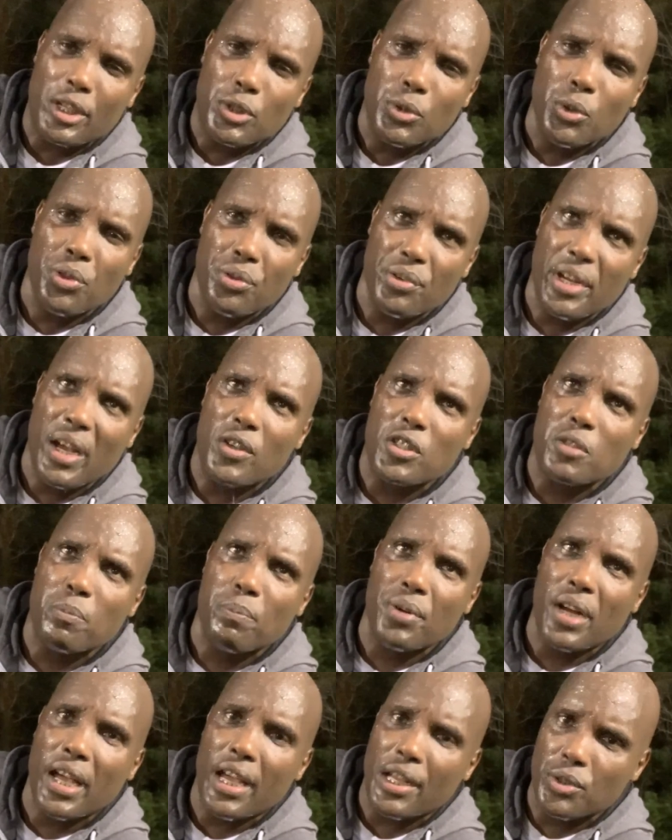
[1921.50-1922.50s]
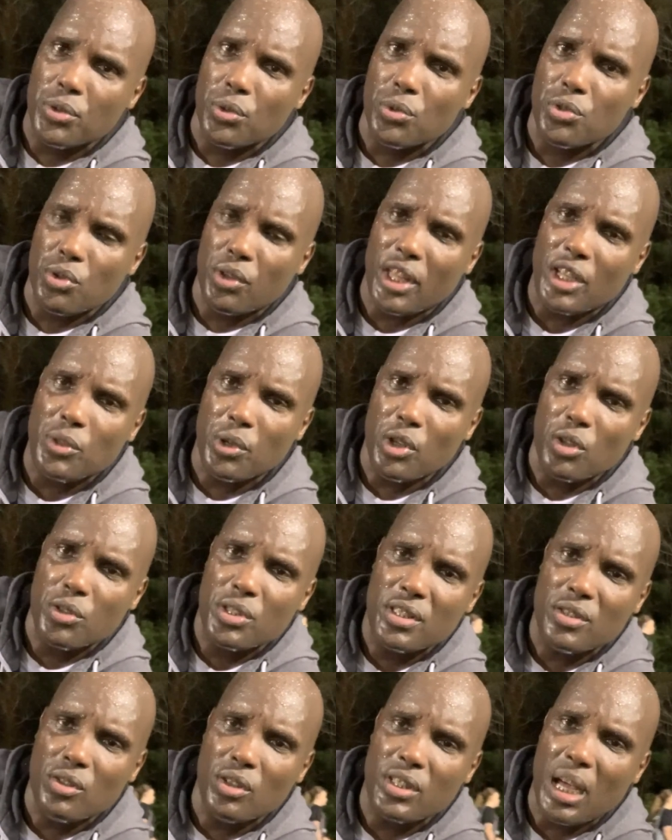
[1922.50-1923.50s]
2-3 hours prior to, so that way
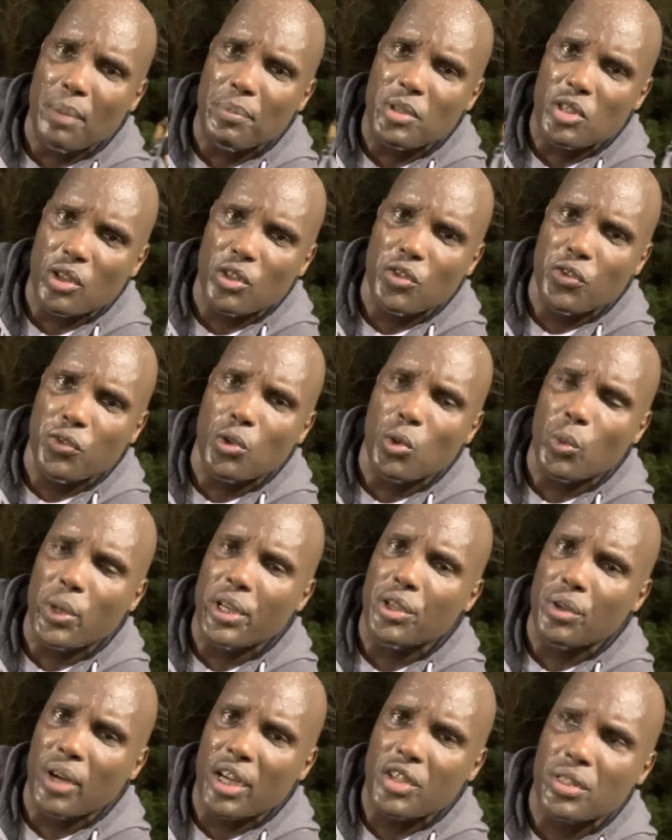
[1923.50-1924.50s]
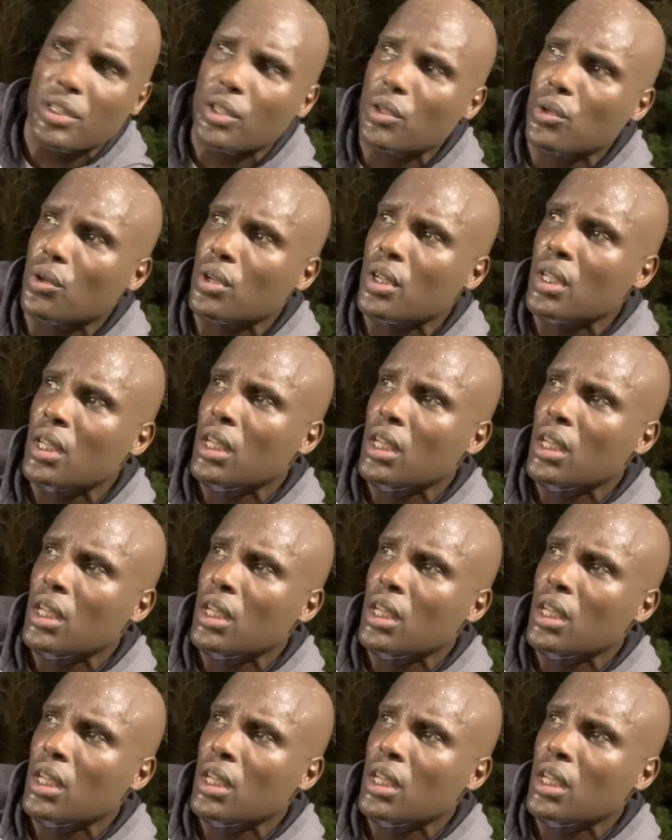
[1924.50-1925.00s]
your time is not full when you actually go.